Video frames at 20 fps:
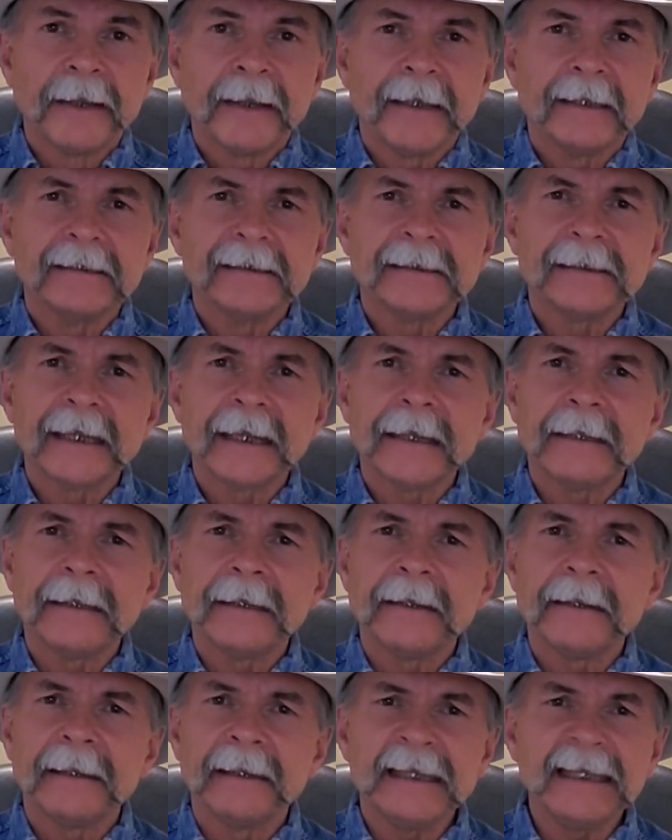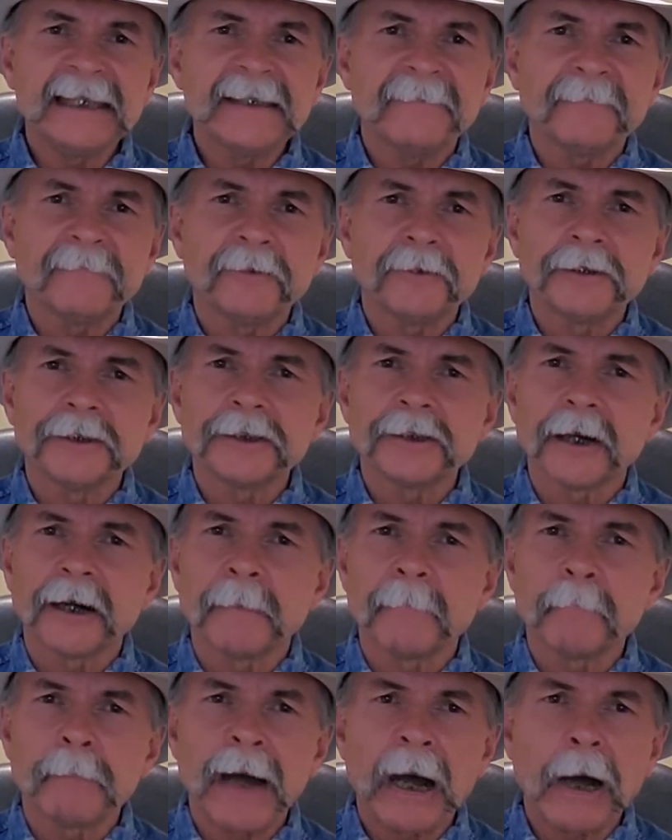Instead, these firsts are
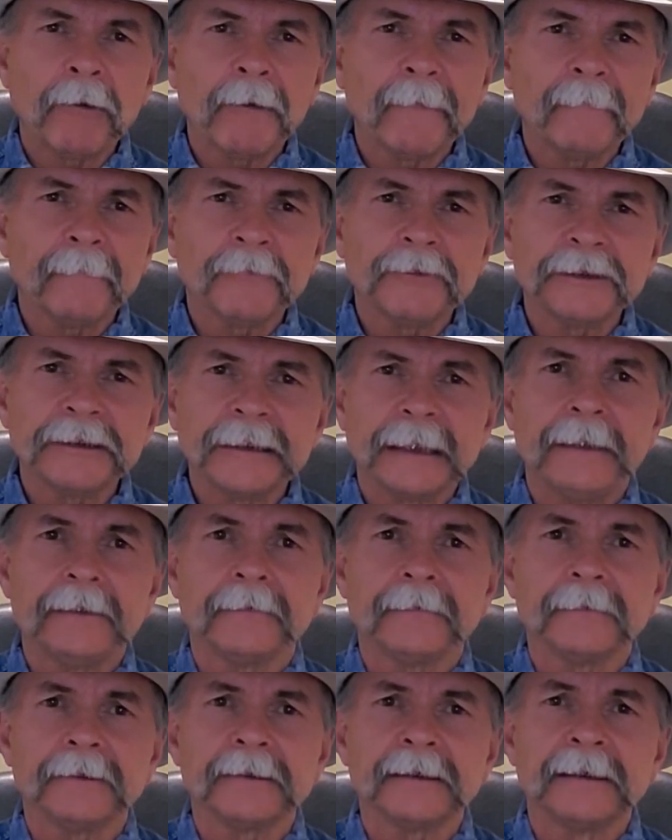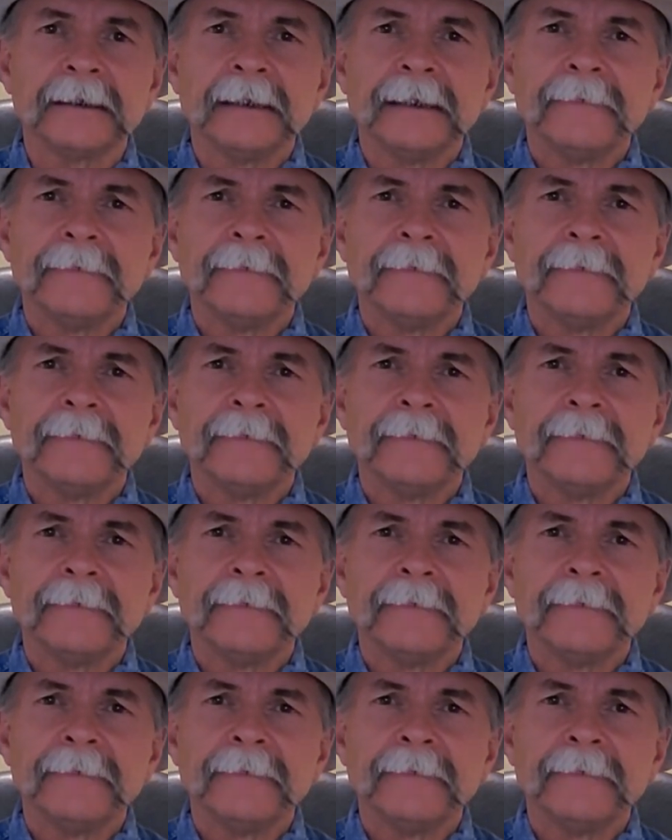powerful signals